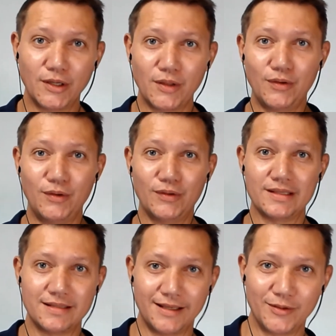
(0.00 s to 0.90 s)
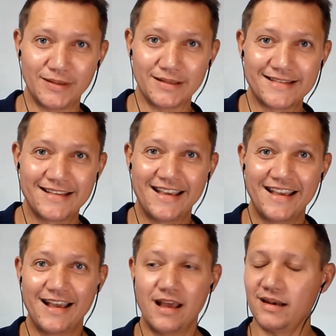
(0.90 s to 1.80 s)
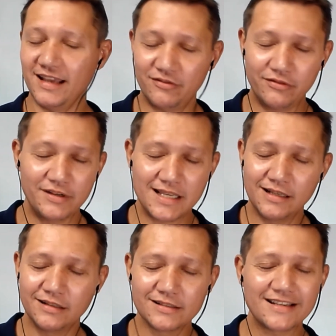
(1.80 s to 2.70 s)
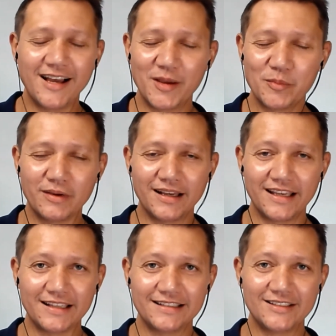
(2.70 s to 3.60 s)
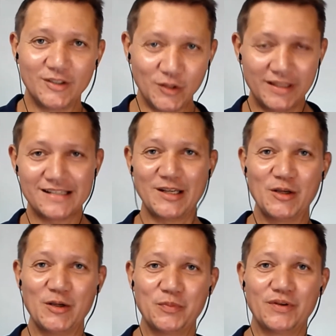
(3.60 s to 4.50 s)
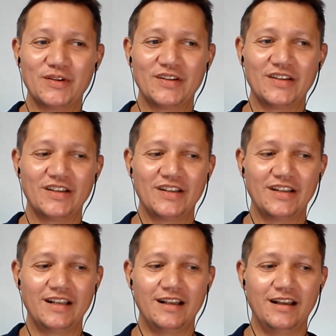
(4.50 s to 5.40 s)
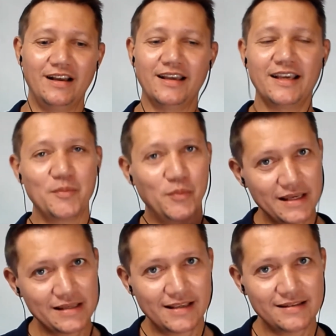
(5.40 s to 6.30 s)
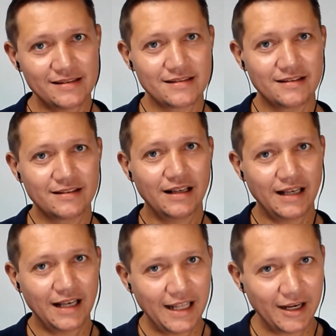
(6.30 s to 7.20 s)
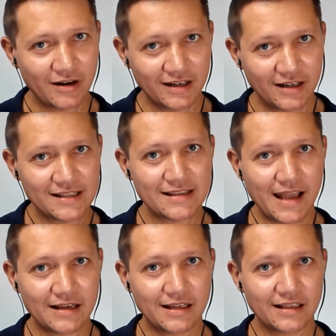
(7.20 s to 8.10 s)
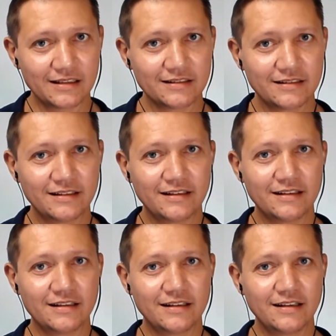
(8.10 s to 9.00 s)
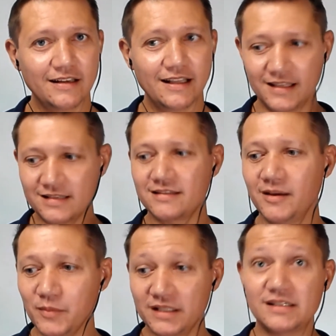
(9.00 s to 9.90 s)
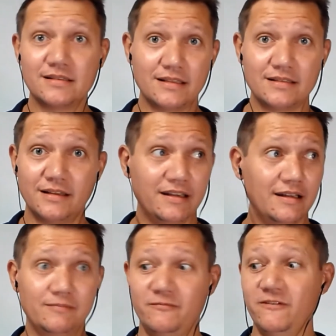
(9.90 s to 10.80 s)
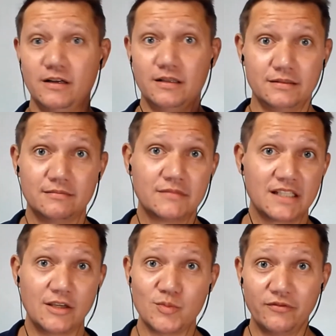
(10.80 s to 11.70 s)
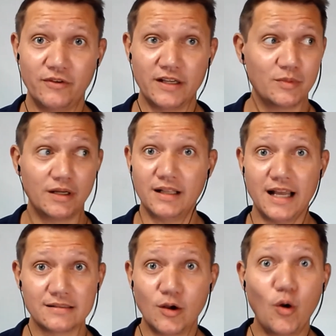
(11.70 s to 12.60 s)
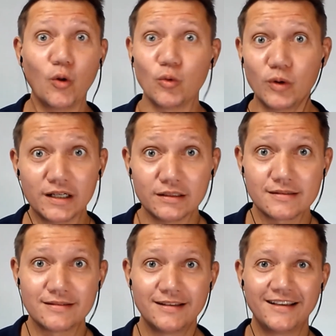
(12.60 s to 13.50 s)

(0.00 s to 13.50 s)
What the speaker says: going through this sequence. And every single time I do this loop, I compress it, clearer understanding. And this time I just decided, fuck it, excuse my French, but I'll ask the whole world,